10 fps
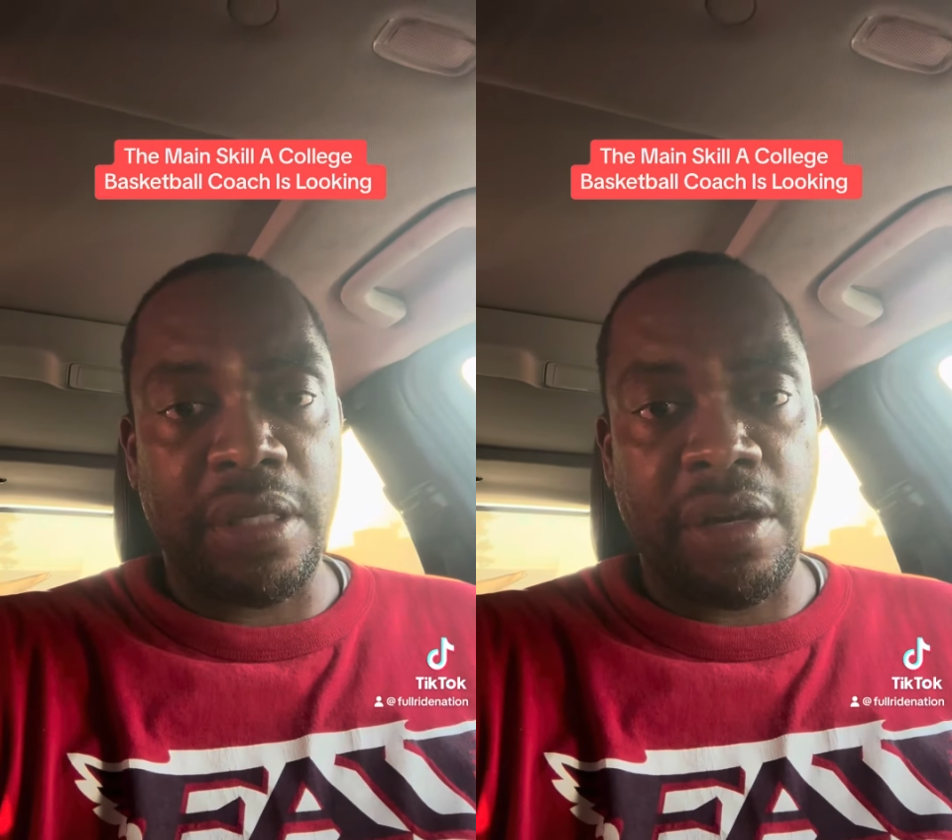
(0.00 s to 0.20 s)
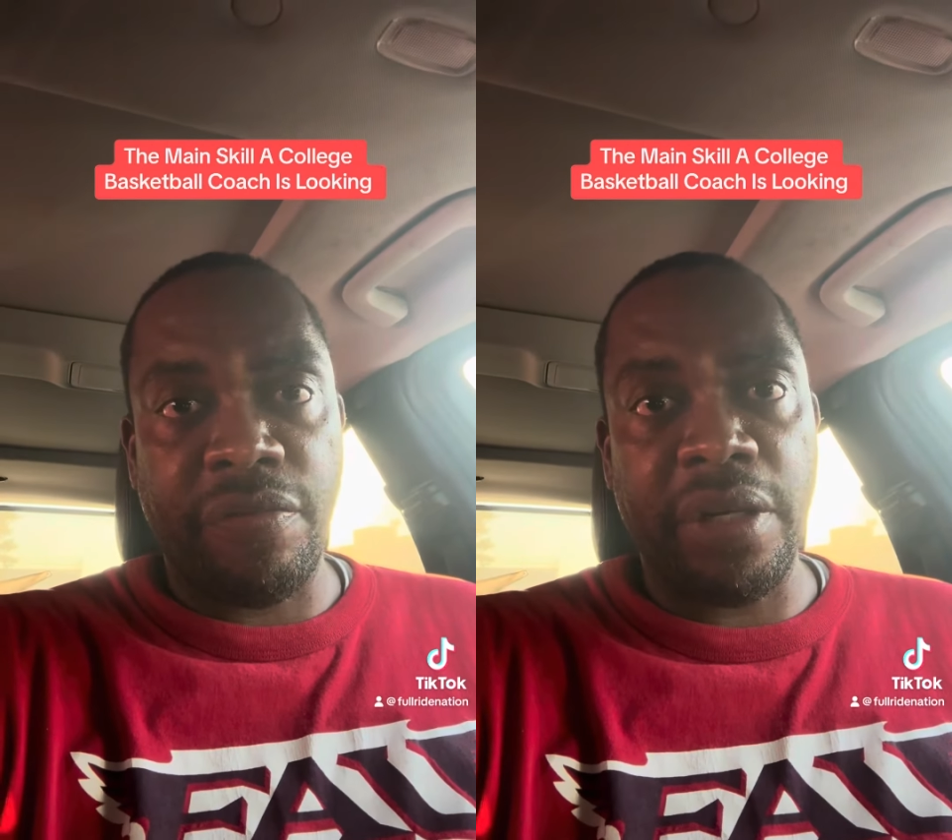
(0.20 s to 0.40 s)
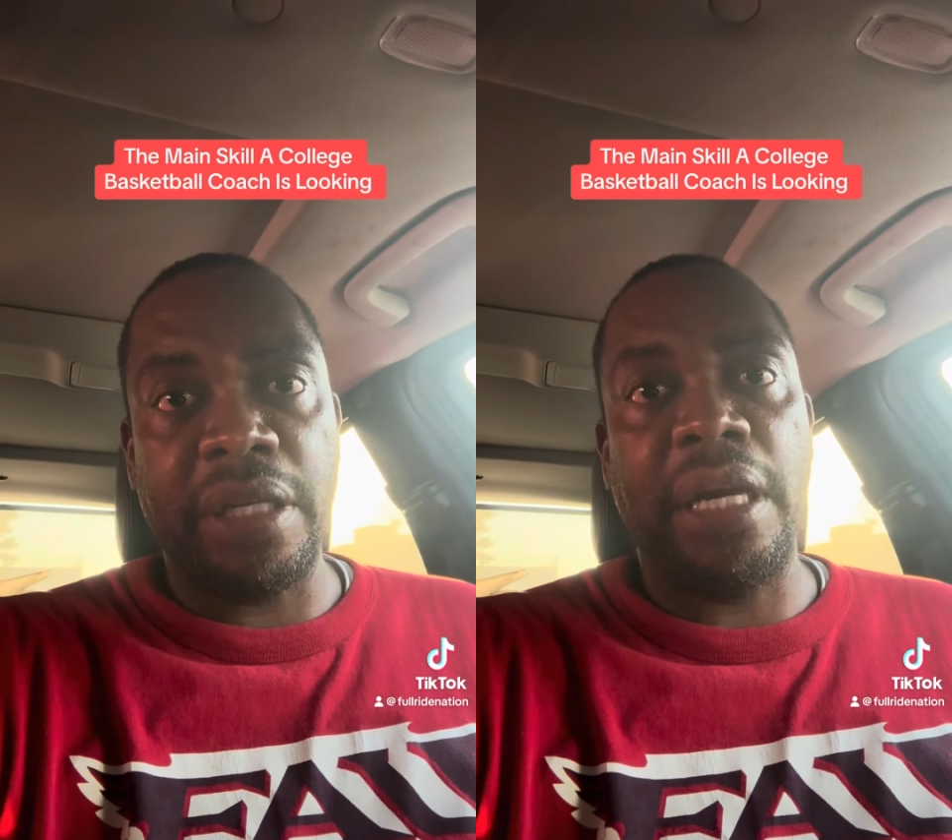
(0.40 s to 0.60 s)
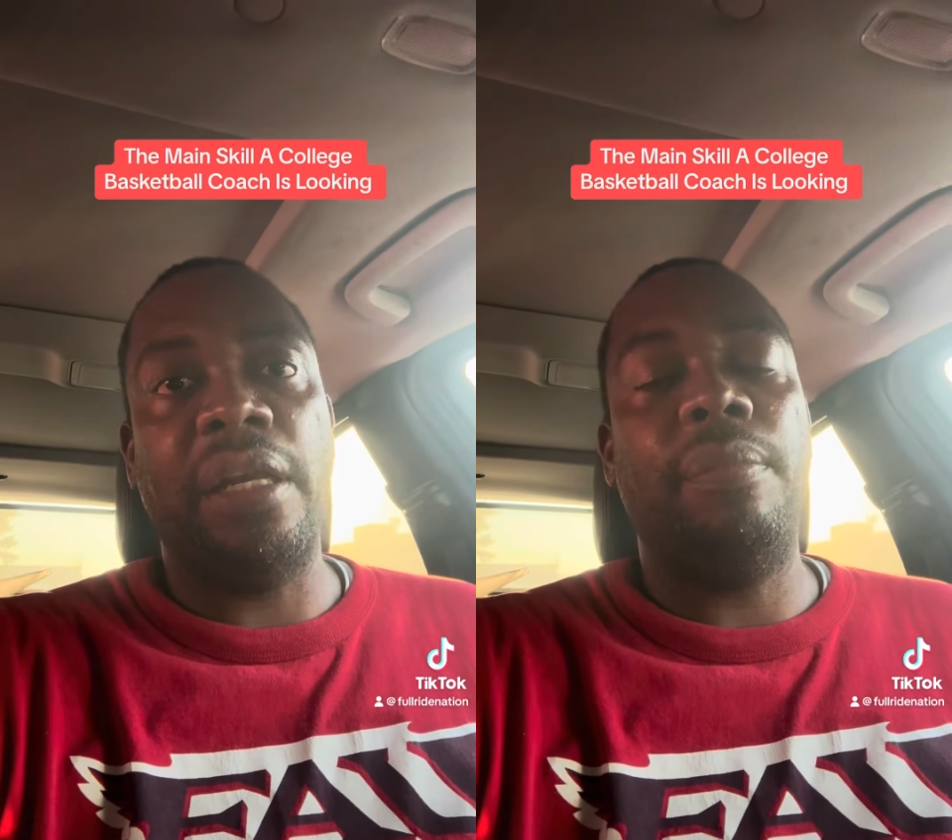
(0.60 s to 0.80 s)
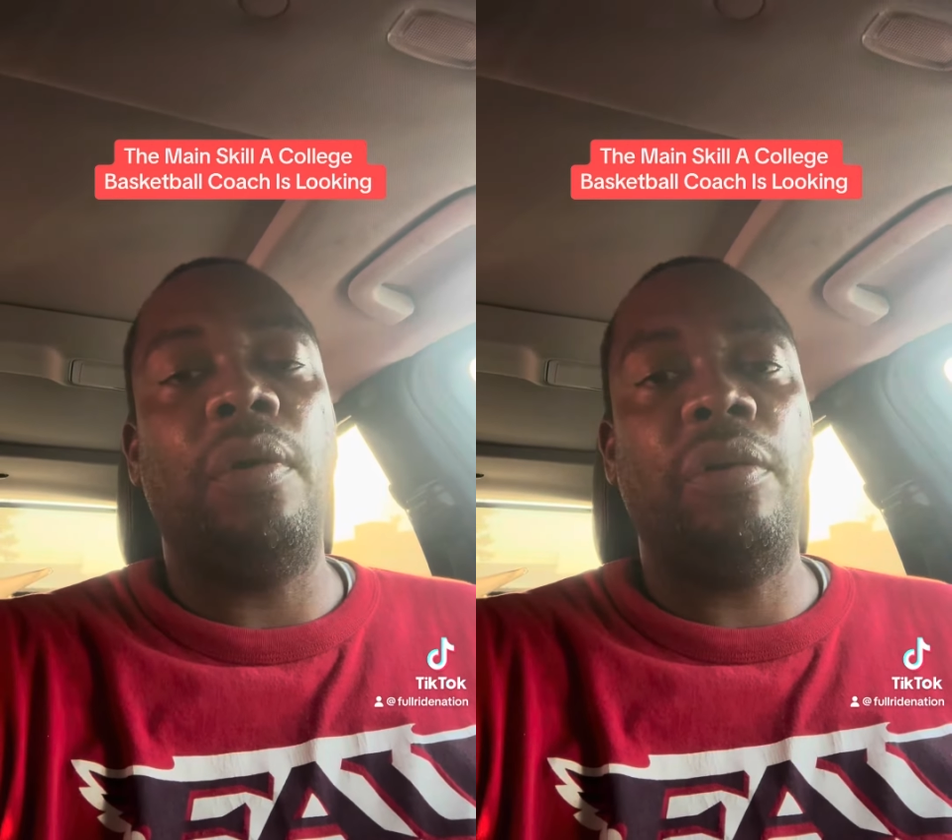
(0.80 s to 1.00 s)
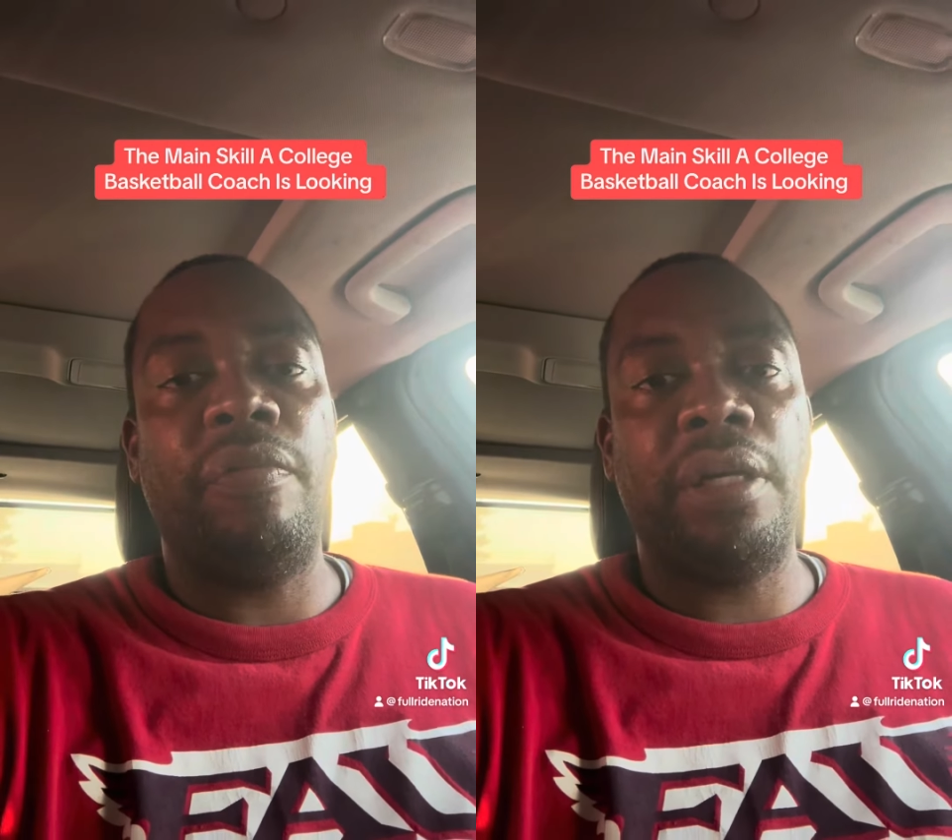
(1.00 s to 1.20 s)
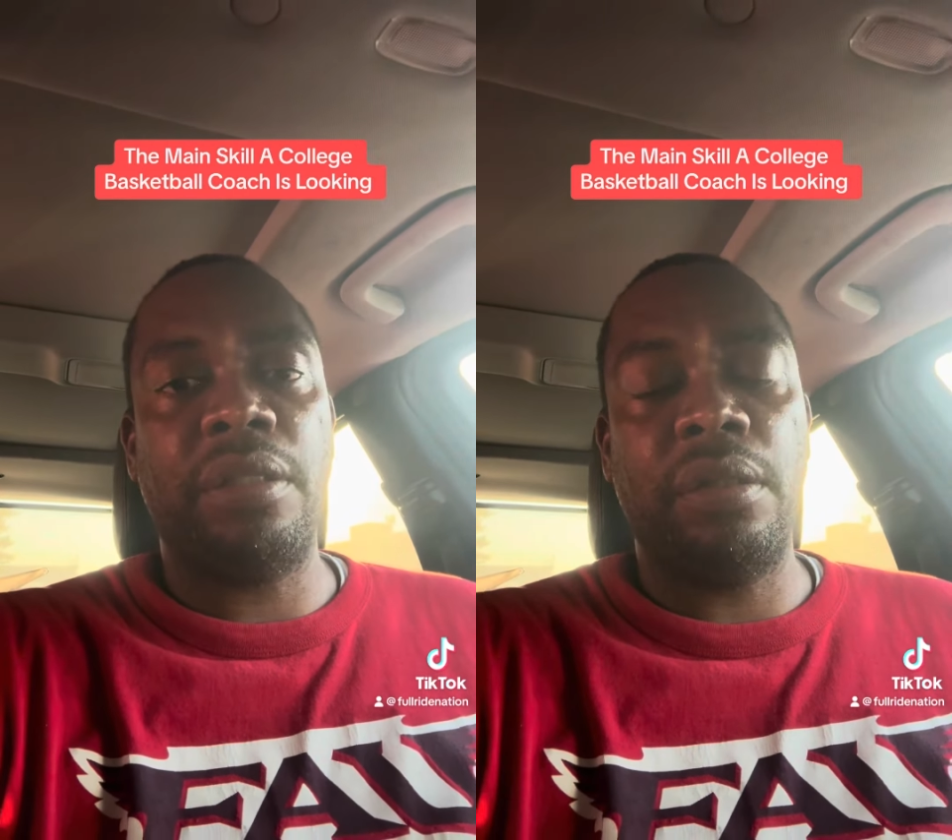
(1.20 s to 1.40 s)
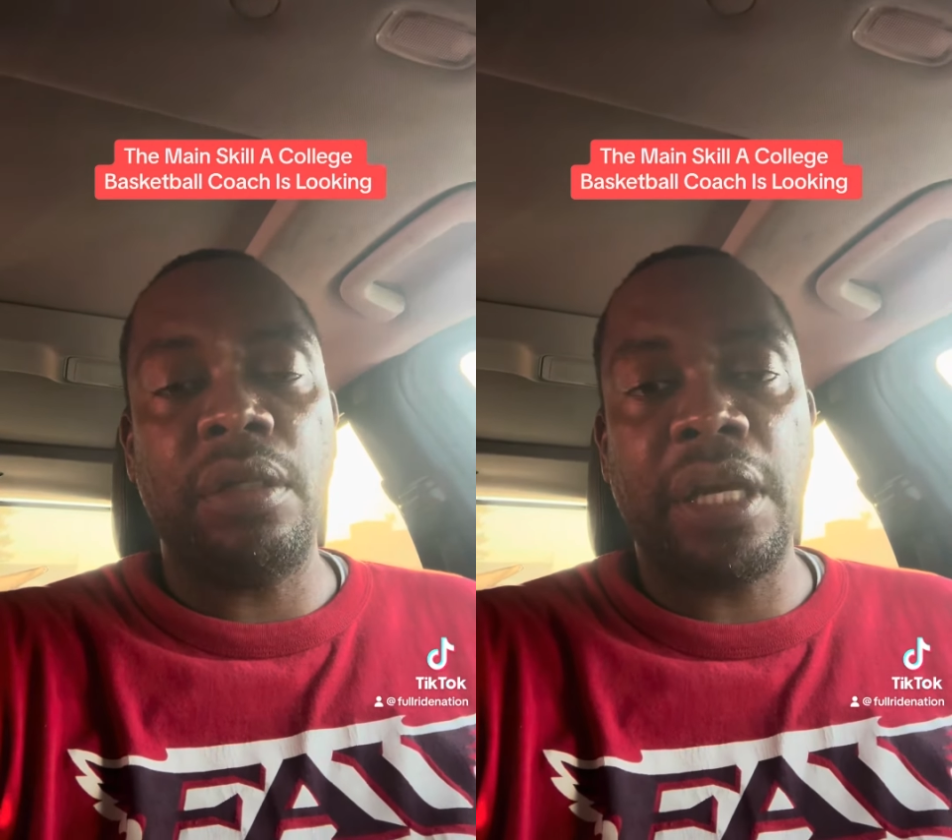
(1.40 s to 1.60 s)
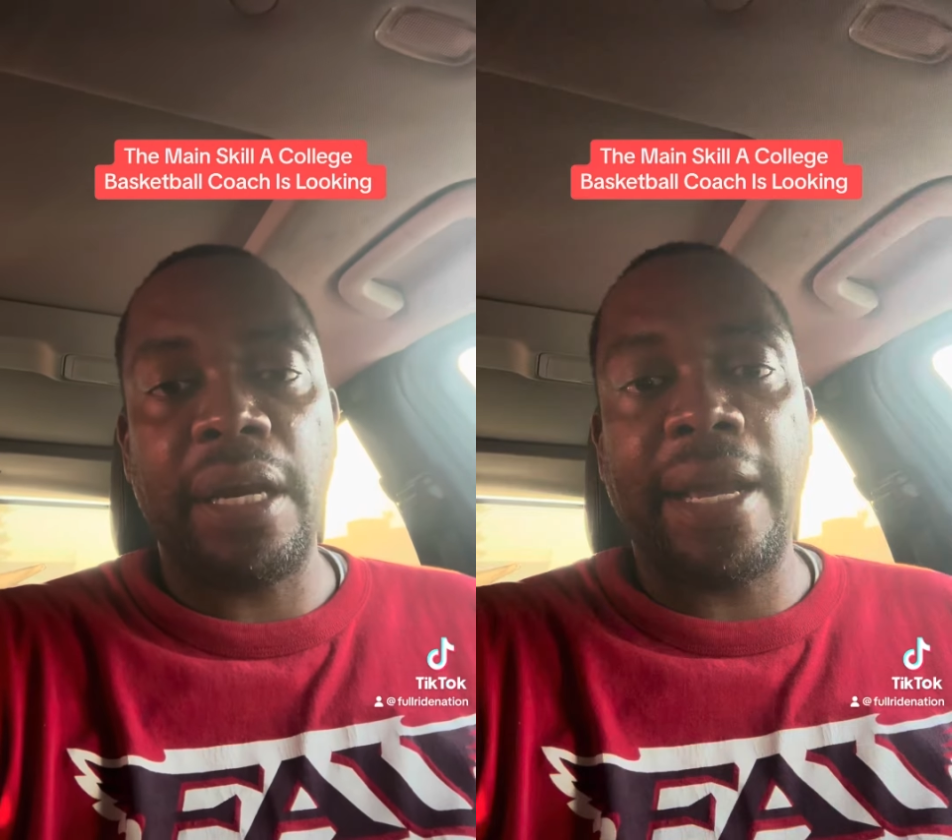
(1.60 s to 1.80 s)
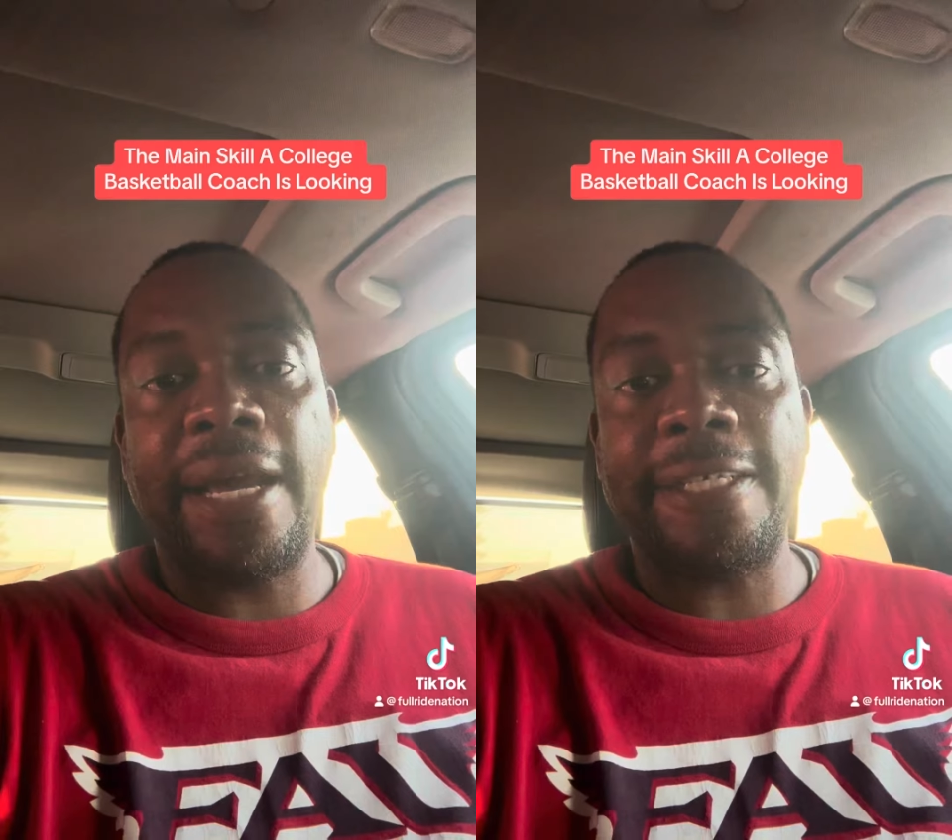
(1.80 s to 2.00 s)
here for your daily motivation. Now, look here,
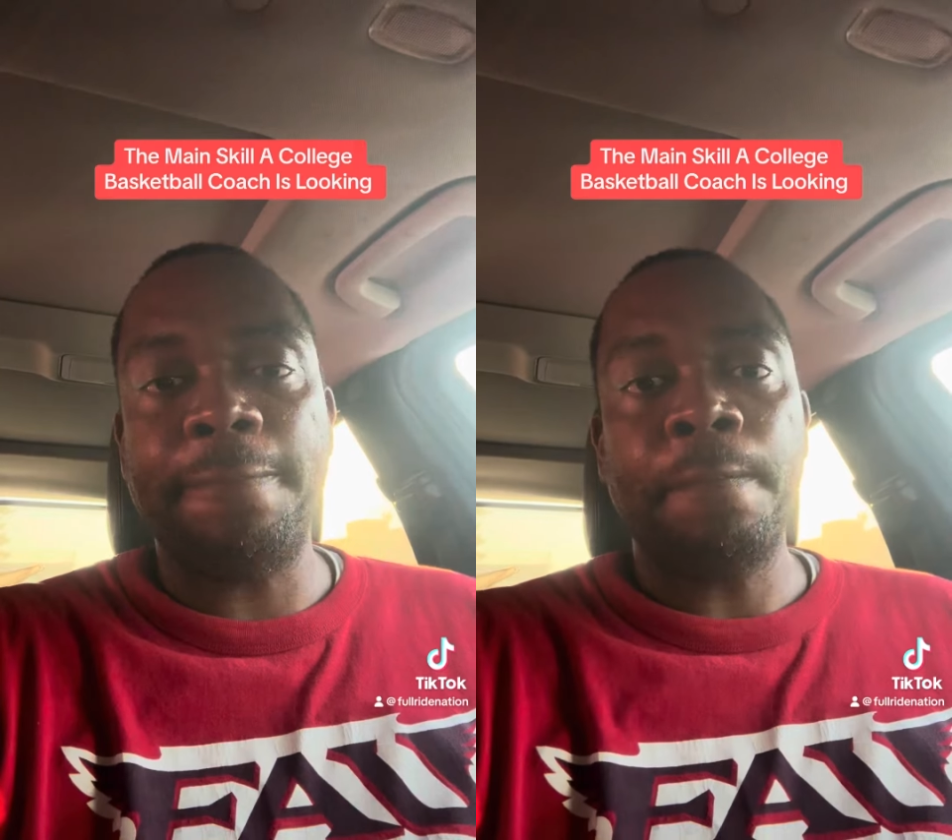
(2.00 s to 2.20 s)
guys.